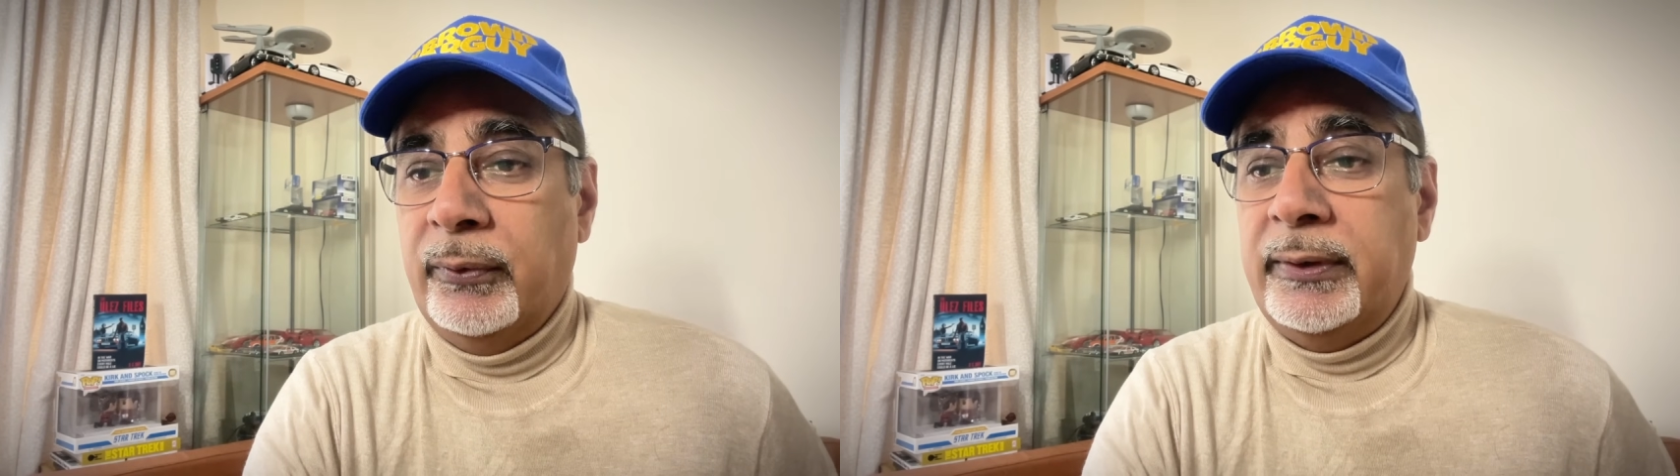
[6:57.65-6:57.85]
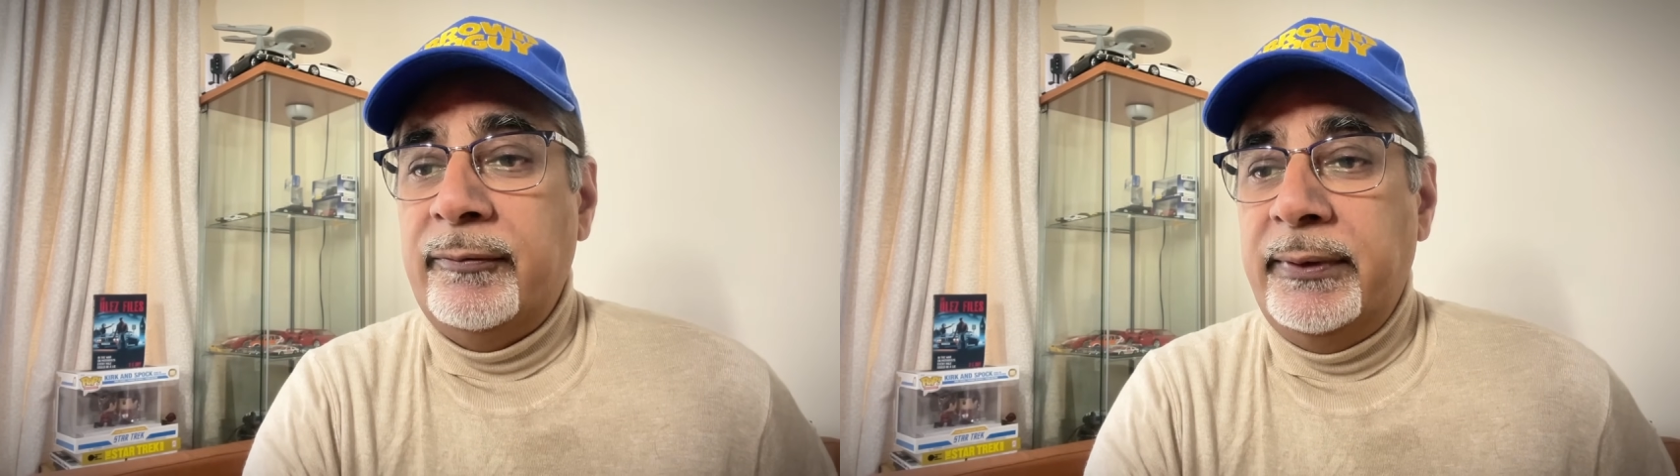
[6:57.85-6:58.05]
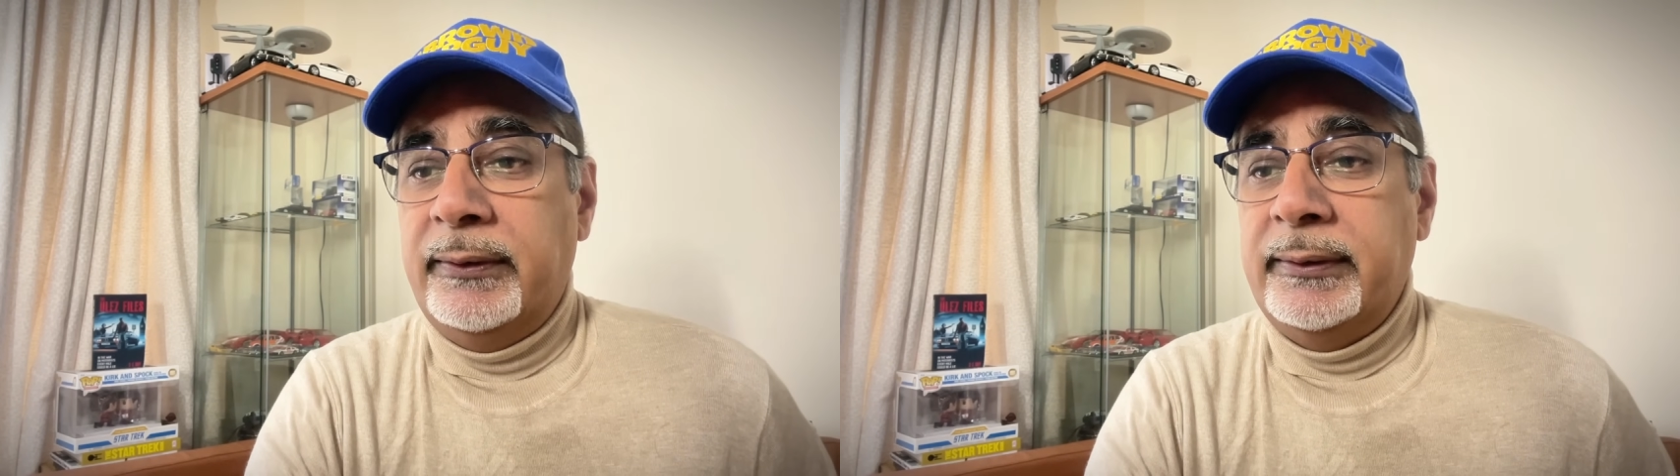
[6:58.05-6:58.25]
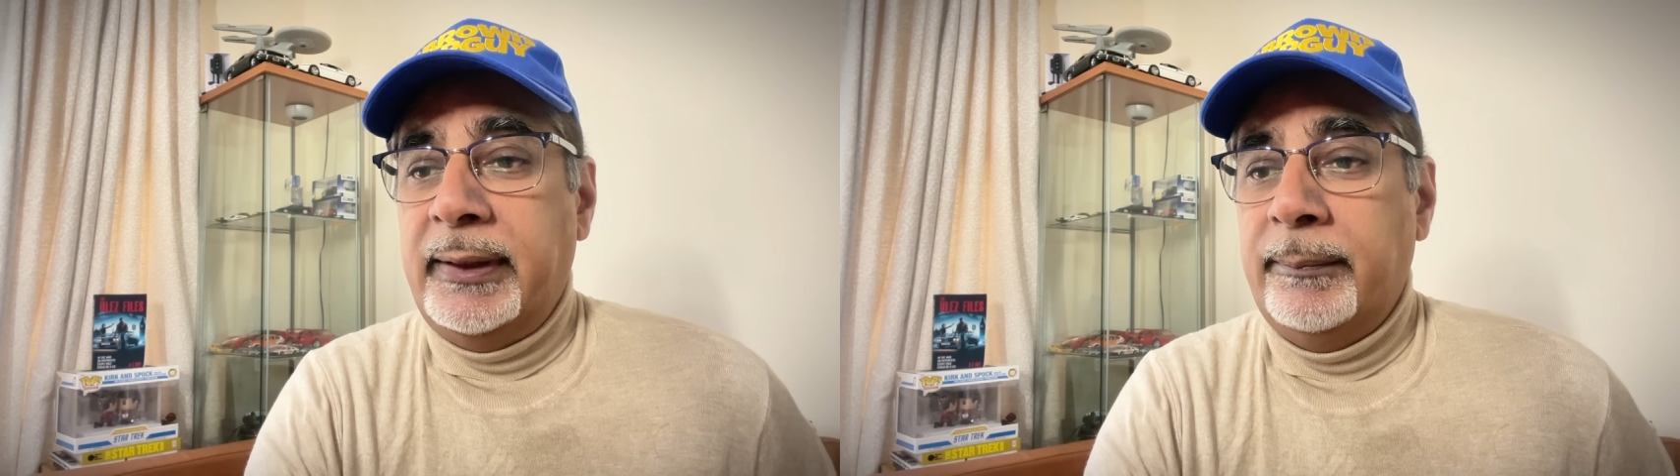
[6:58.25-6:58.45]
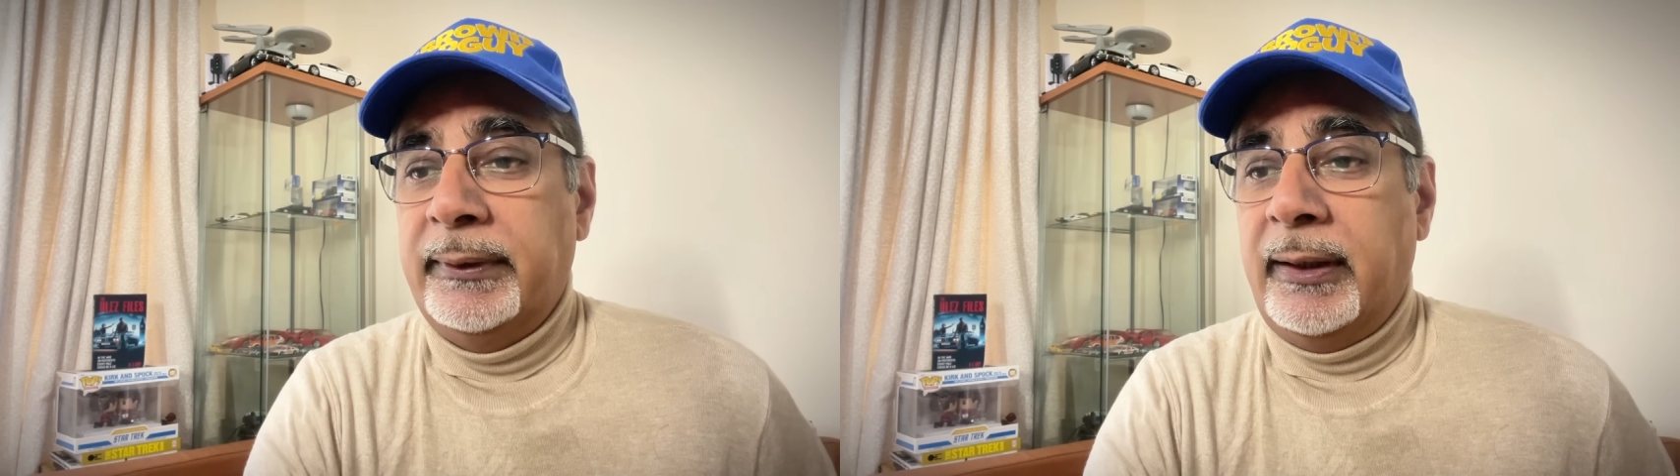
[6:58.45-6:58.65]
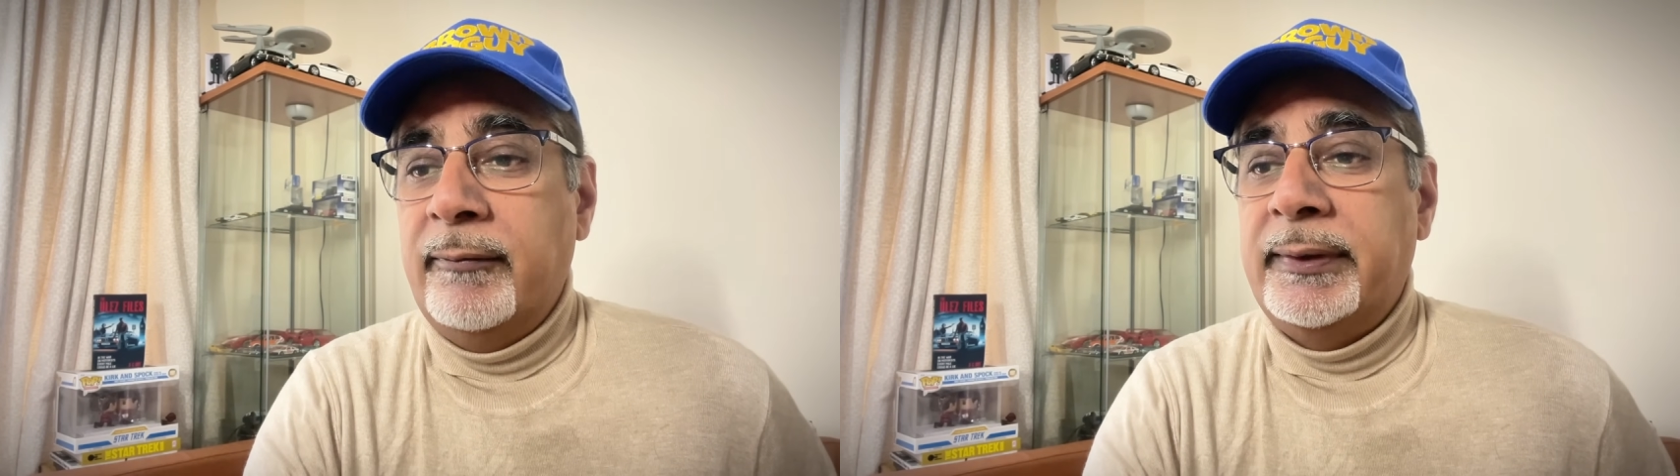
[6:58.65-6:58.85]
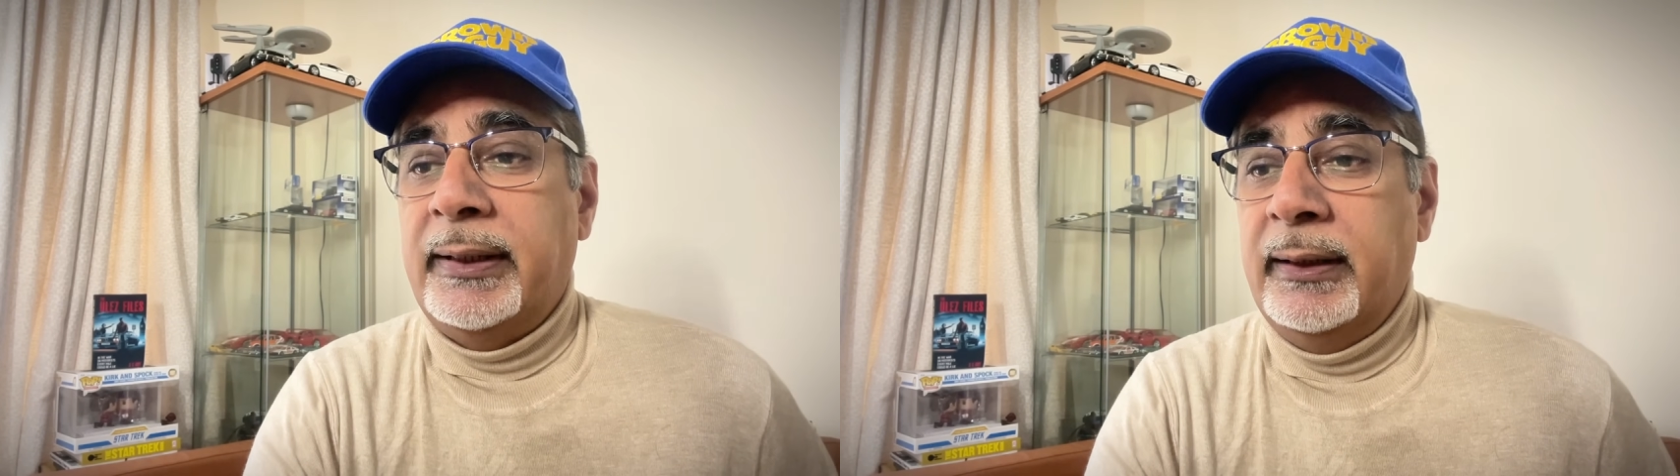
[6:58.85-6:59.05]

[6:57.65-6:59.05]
broader vehicle segment coverage,